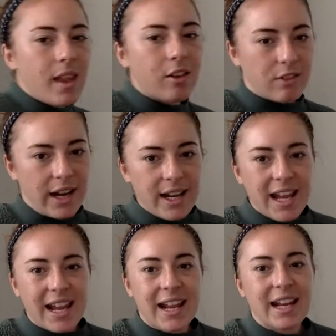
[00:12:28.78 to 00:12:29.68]
right,
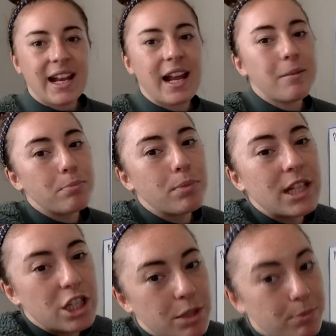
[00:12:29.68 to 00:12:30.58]
and
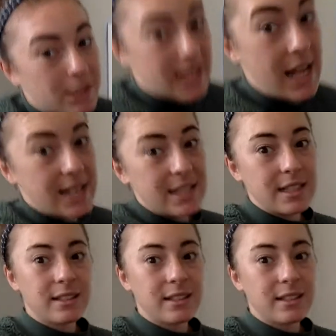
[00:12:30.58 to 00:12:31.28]
let's just pretend